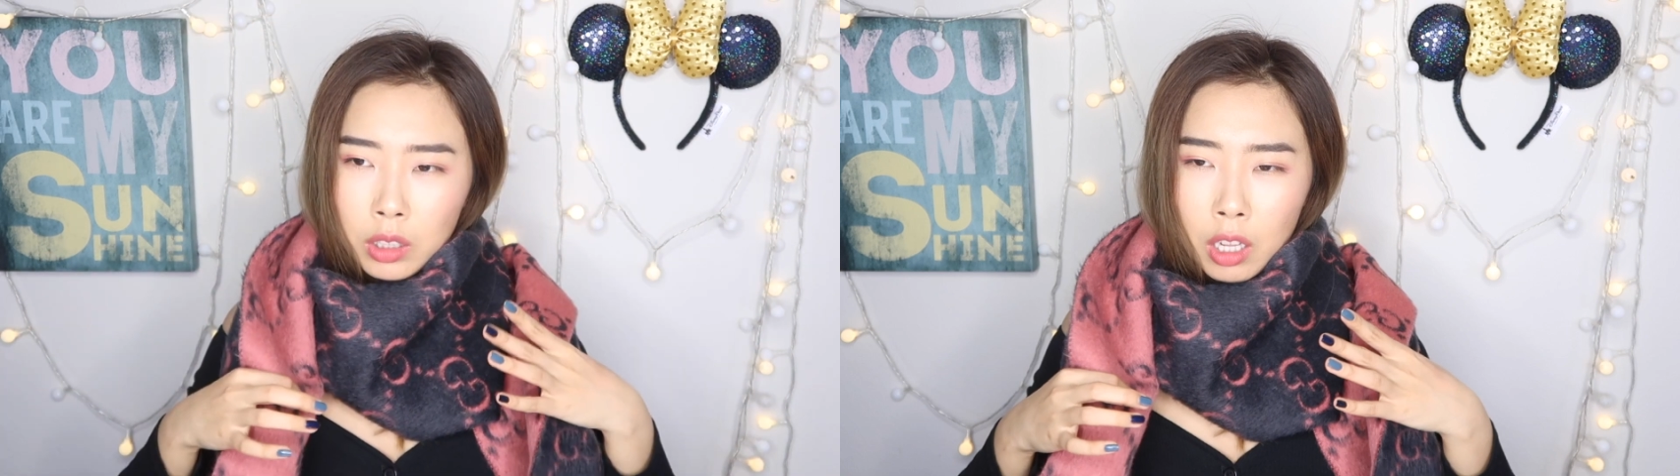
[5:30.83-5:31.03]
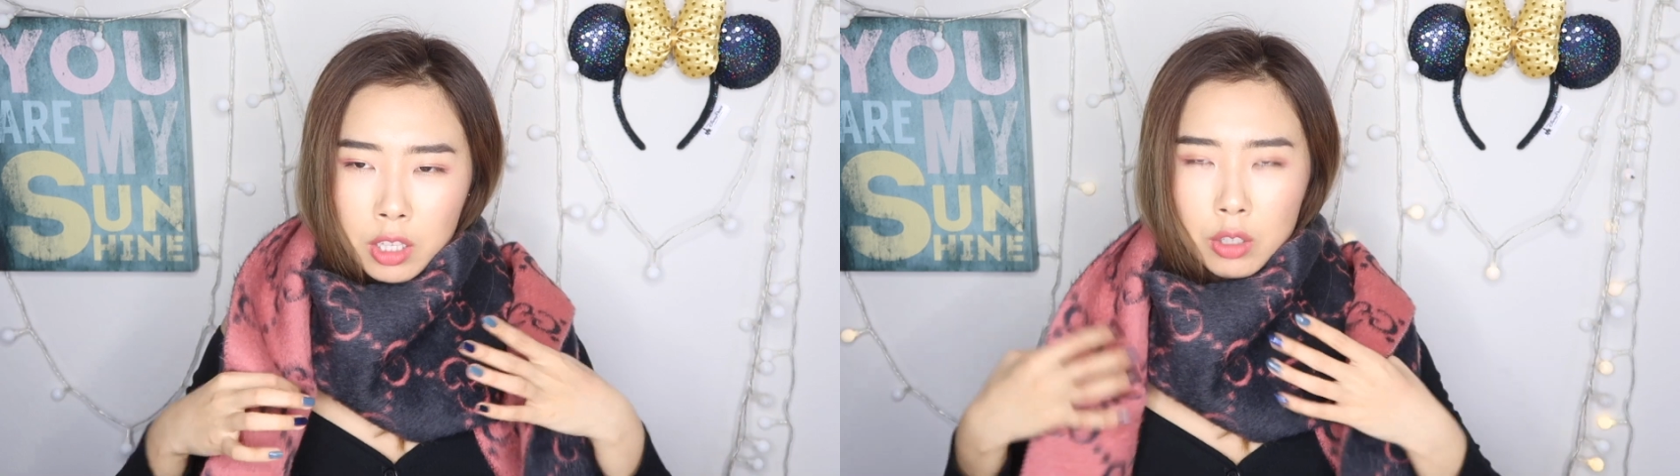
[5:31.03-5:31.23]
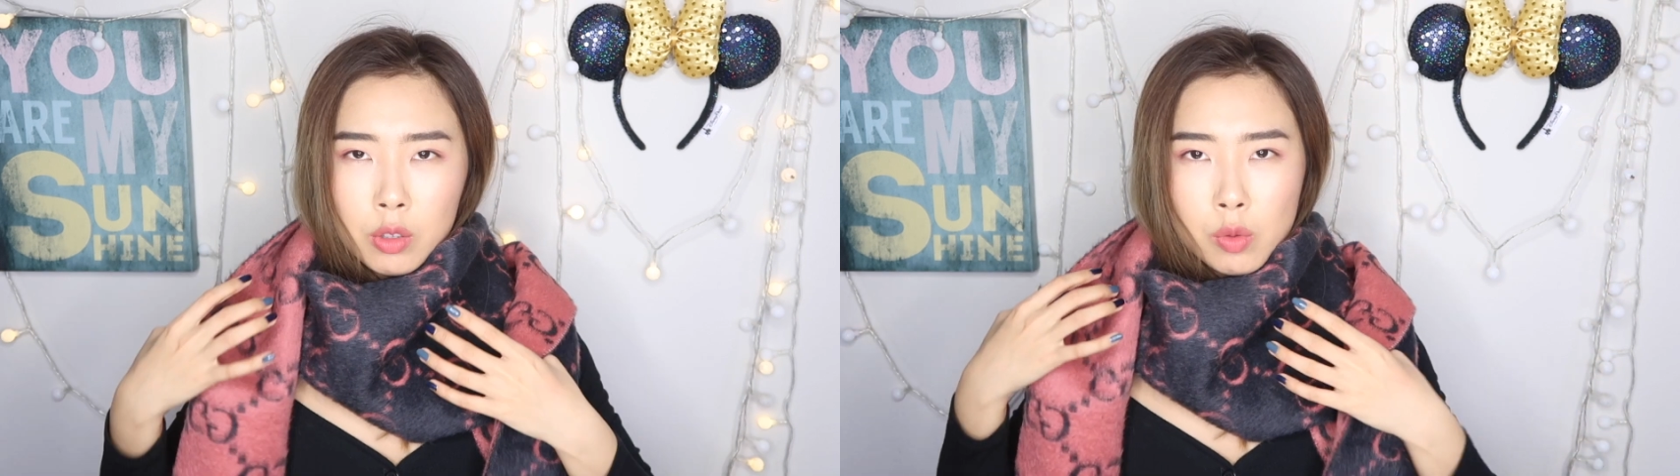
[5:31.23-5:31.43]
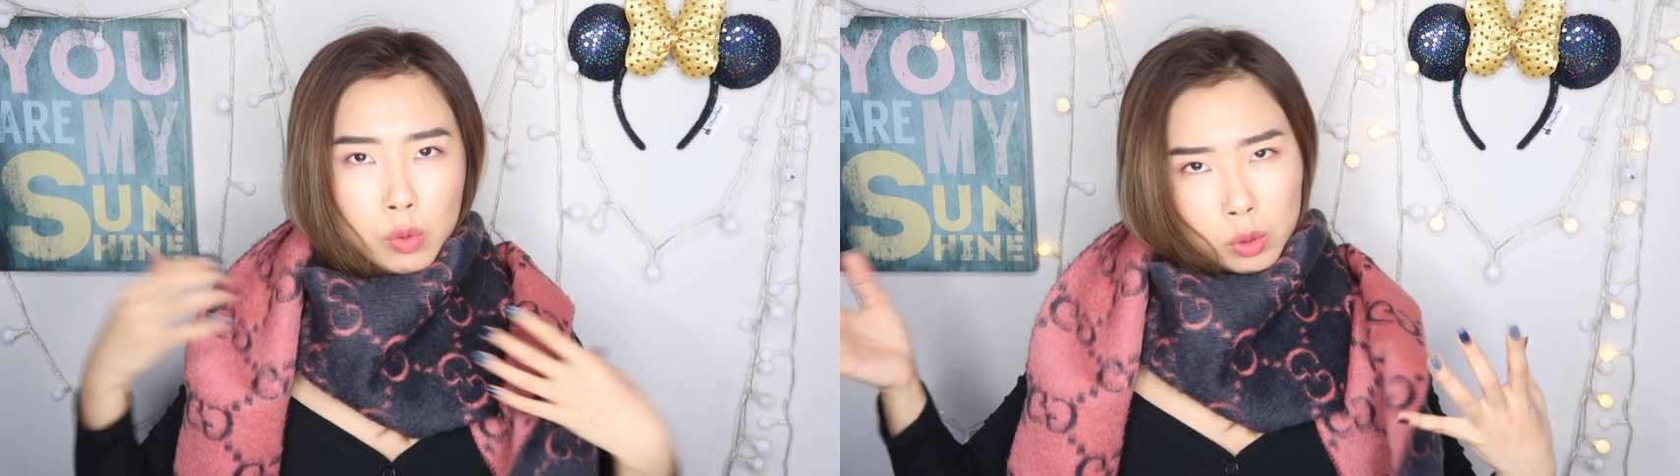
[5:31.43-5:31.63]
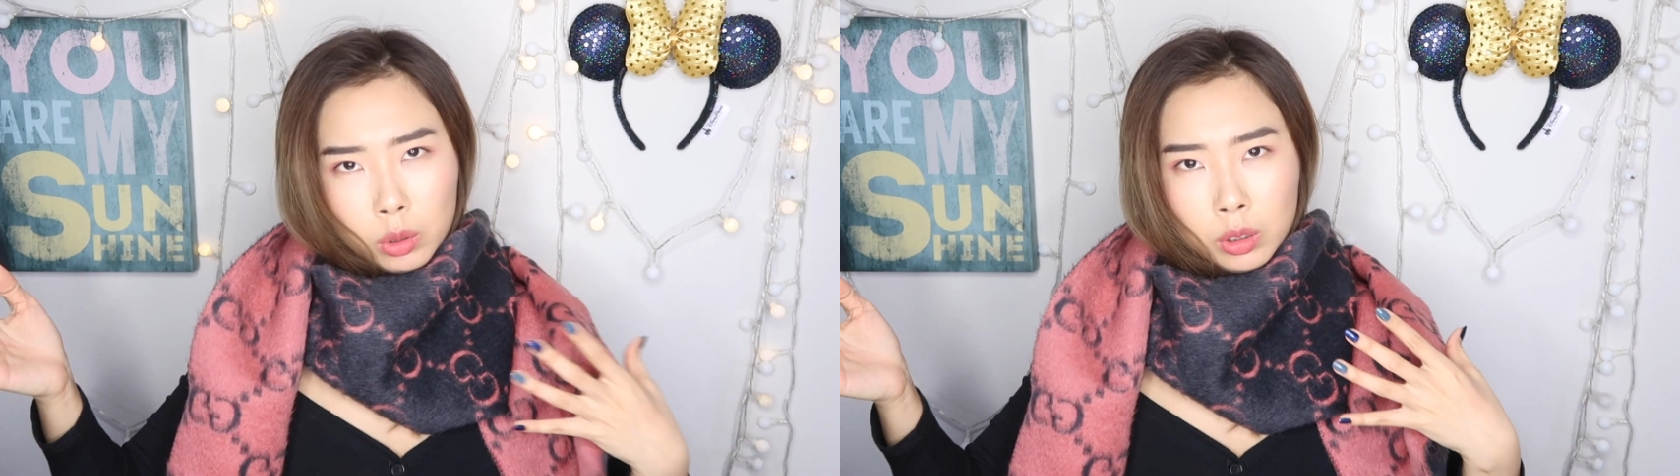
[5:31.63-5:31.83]
not just
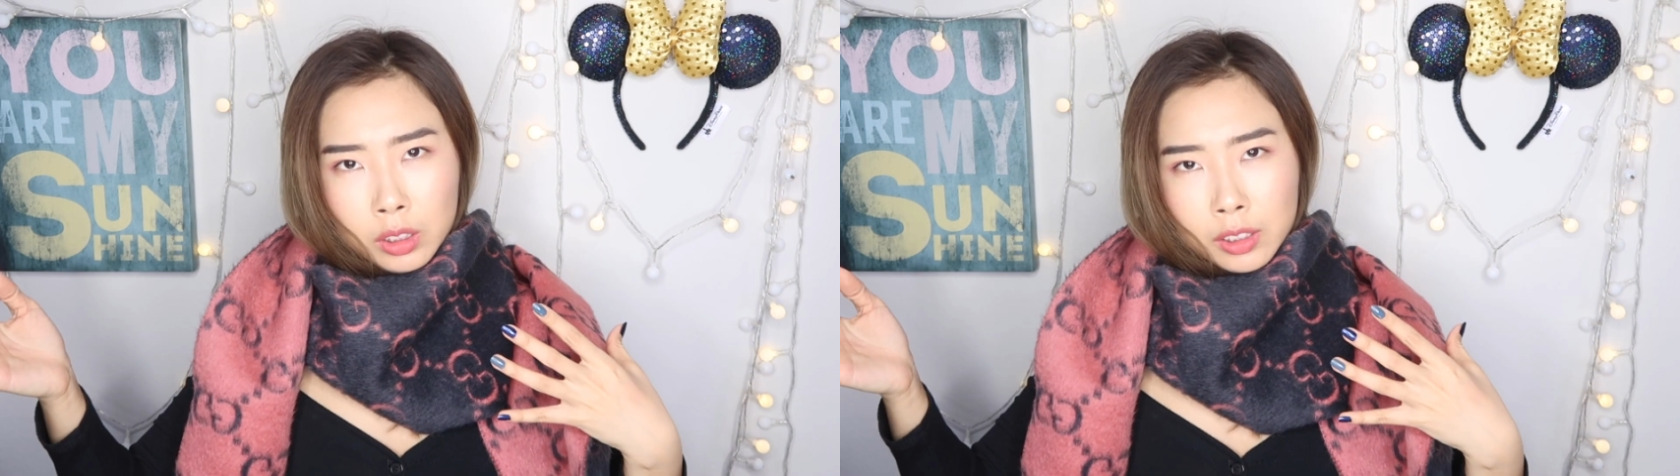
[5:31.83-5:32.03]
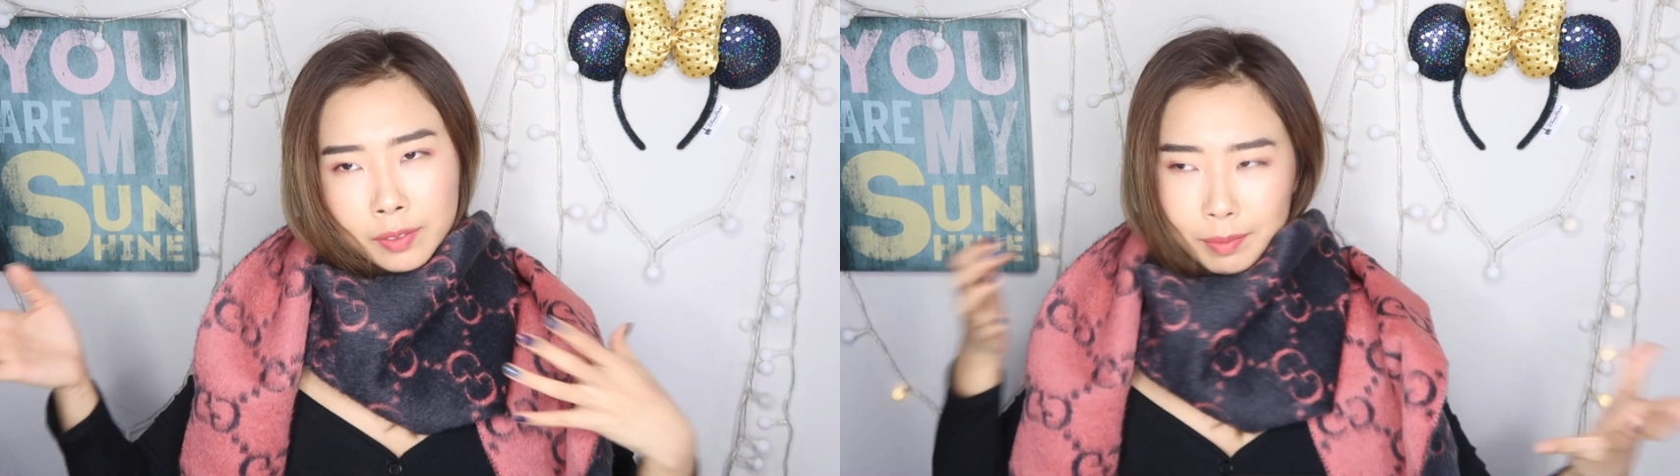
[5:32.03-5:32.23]
wool,